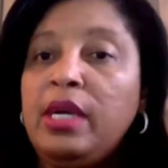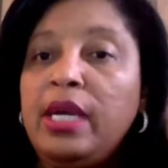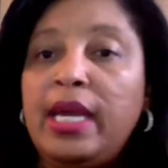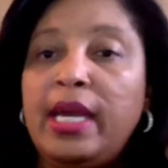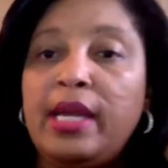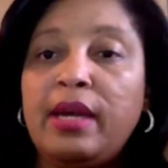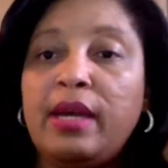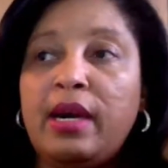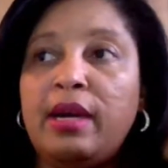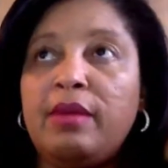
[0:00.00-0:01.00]
And
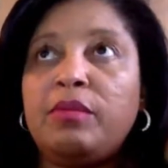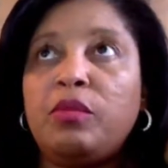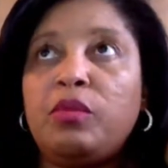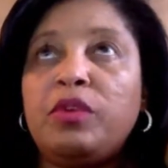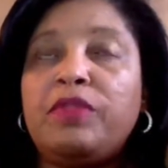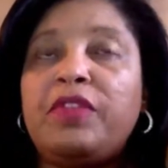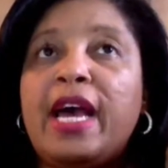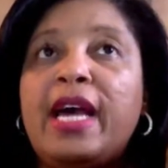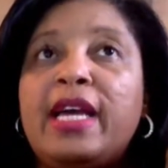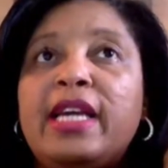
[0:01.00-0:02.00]
with that,